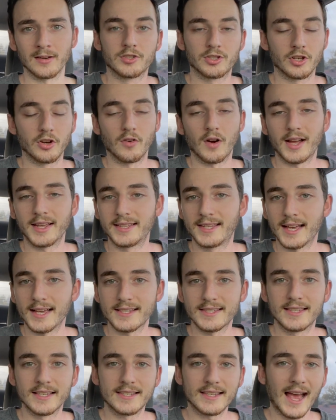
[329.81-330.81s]
So I guess
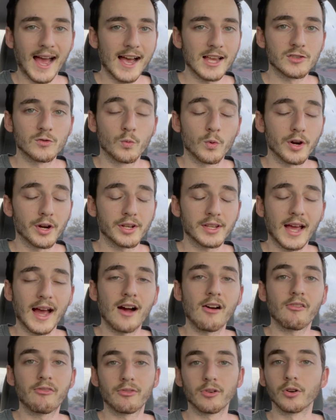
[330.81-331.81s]
this has worked
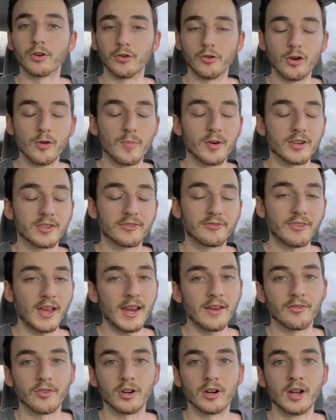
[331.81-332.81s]
out for Uber's
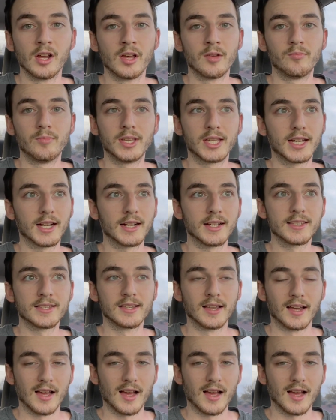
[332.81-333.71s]
favor because